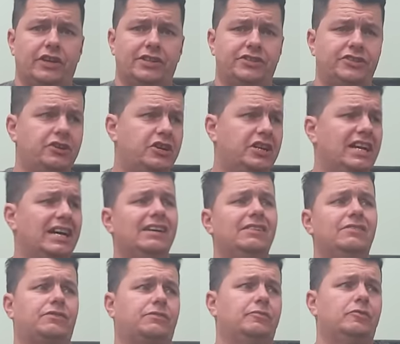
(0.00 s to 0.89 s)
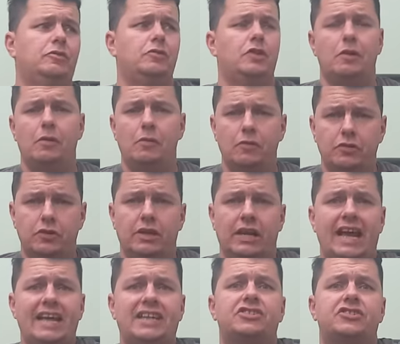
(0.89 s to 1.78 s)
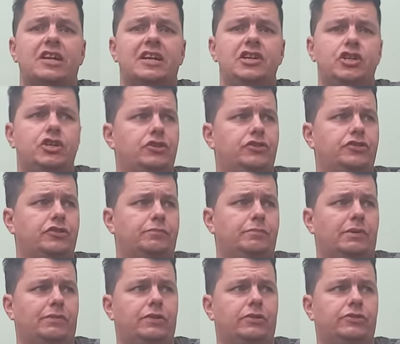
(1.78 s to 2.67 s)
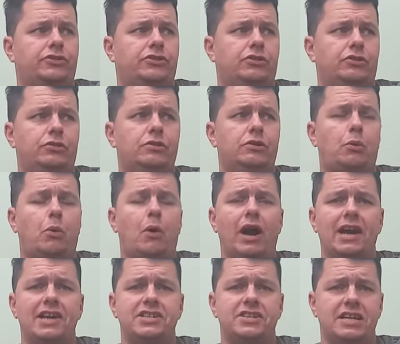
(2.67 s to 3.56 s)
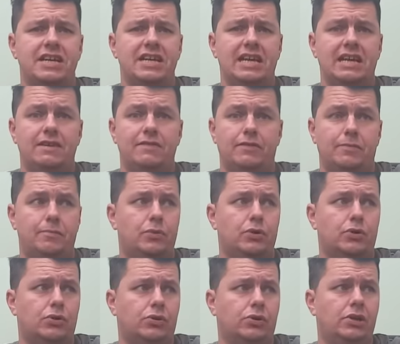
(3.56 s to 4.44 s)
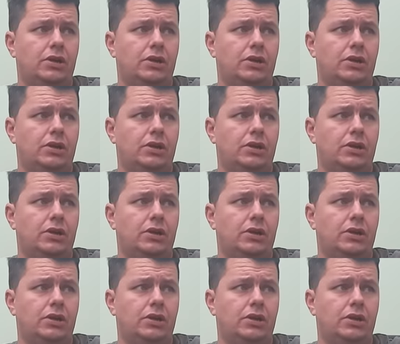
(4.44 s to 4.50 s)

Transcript: So you can have extensions of mufflers to quieten it even more.